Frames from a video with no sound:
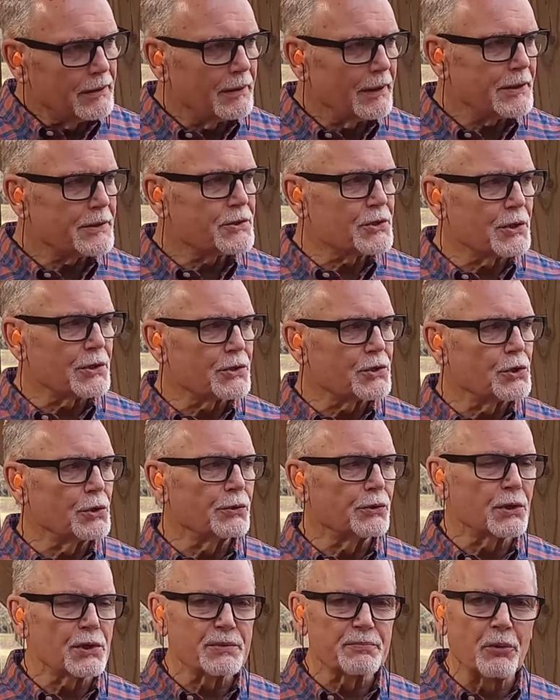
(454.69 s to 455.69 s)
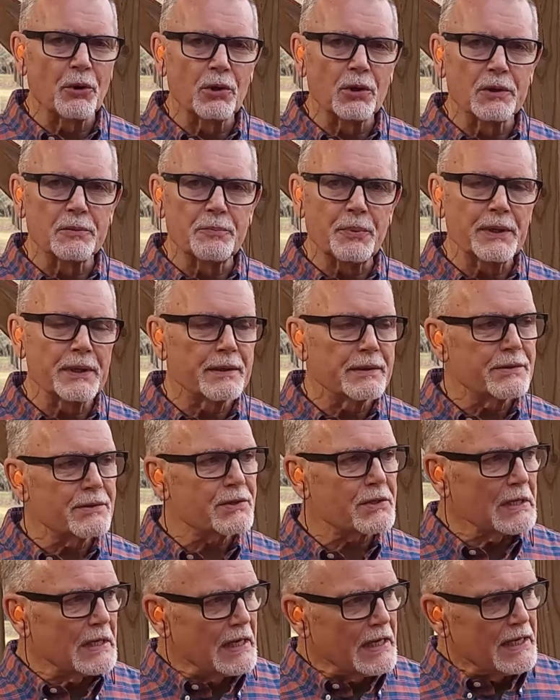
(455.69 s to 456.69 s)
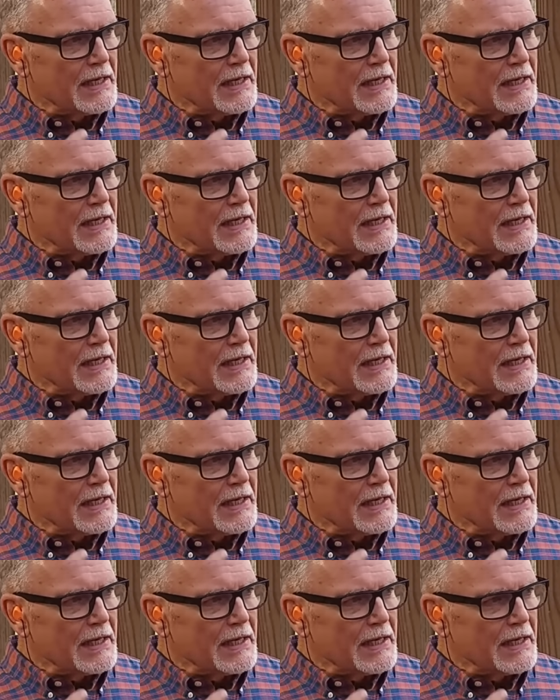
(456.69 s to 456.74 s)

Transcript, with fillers: Let's just shoot those bowling pins